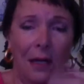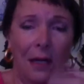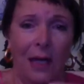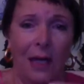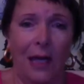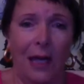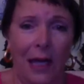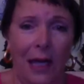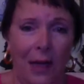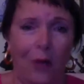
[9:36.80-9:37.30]

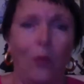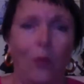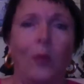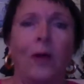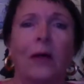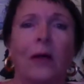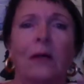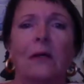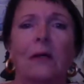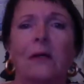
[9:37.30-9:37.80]
help
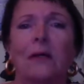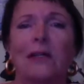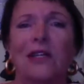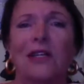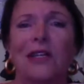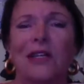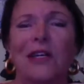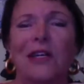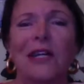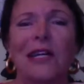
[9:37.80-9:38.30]
her
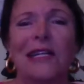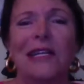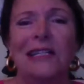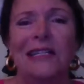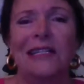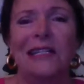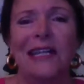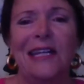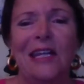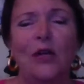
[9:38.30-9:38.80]
to
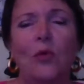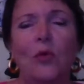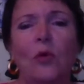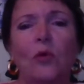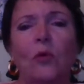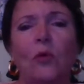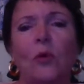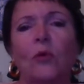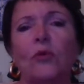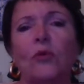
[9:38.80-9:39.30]
deal with
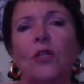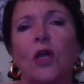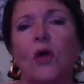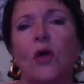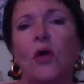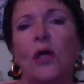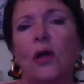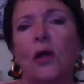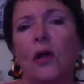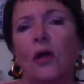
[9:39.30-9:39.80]
what was
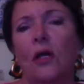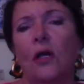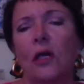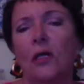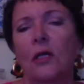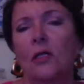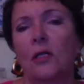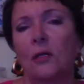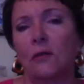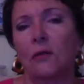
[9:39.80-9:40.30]
going on
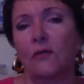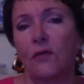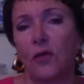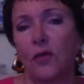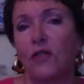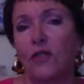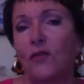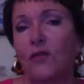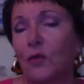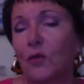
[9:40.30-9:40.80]
and to,
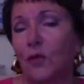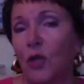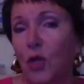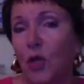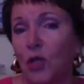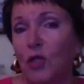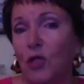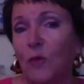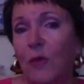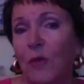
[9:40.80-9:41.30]
first of all,
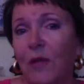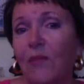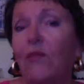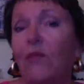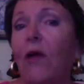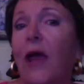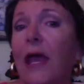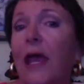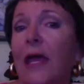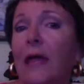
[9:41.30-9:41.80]
not to be
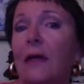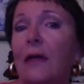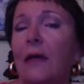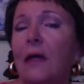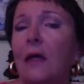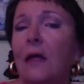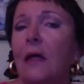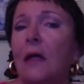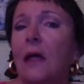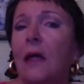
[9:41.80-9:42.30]
afraid.
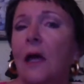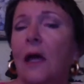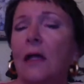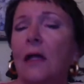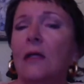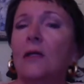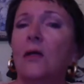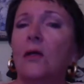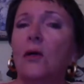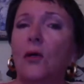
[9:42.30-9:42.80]

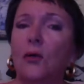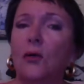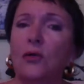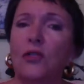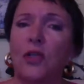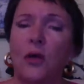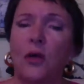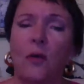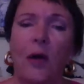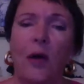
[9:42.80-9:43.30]
And
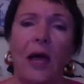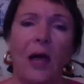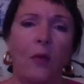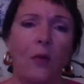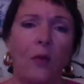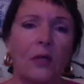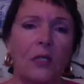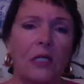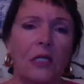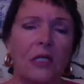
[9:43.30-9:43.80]
also, I
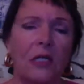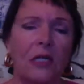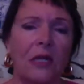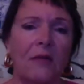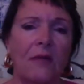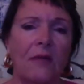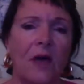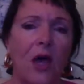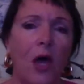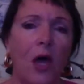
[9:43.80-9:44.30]
wanted to
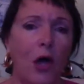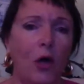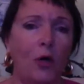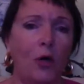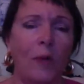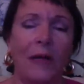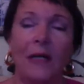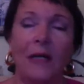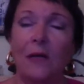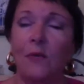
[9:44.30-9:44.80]
give her
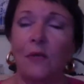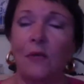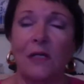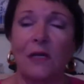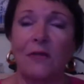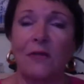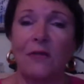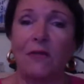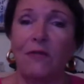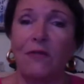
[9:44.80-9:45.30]
hope. I didn't want to
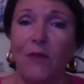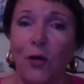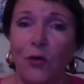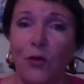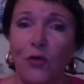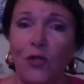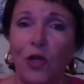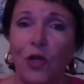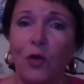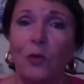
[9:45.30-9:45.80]
give her
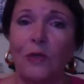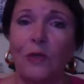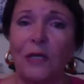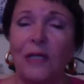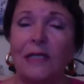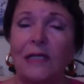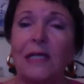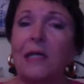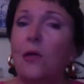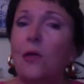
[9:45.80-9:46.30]
false hope, but
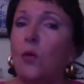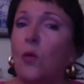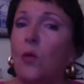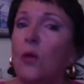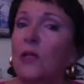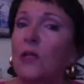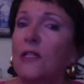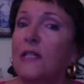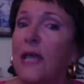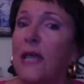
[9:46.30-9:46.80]
I didn't
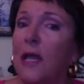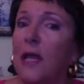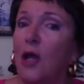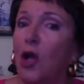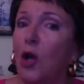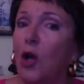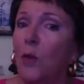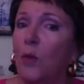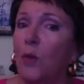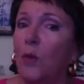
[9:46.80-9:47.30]
want to take
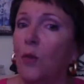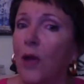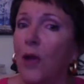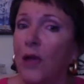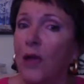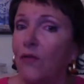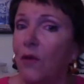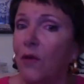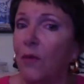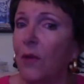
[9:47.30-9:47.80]
hope
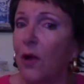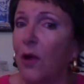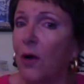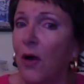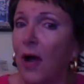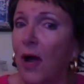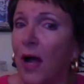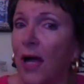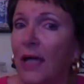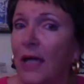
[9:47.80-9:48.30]
away from
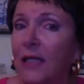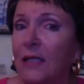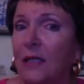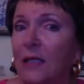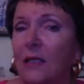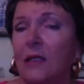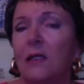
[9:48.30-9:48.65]
her either.